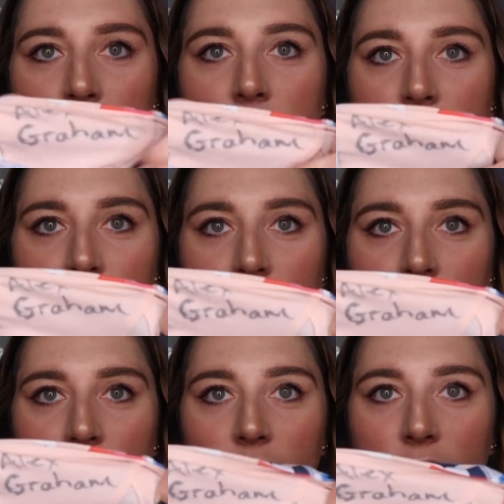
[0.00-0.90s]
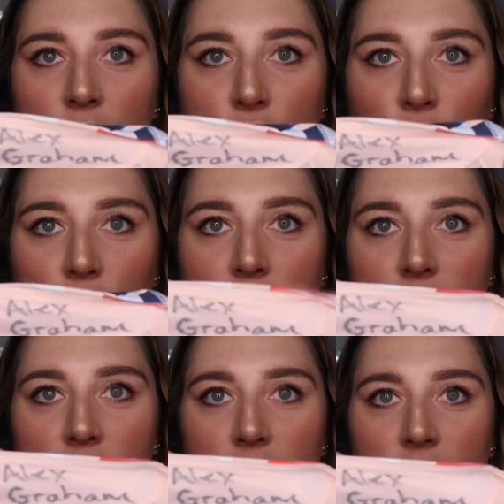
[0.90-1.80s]
is literally in
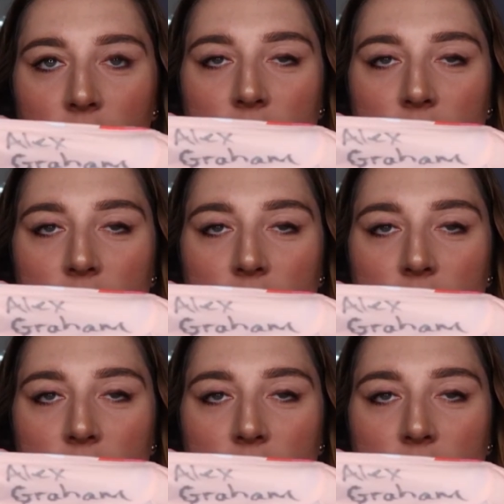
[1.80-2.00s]
Sharpie in the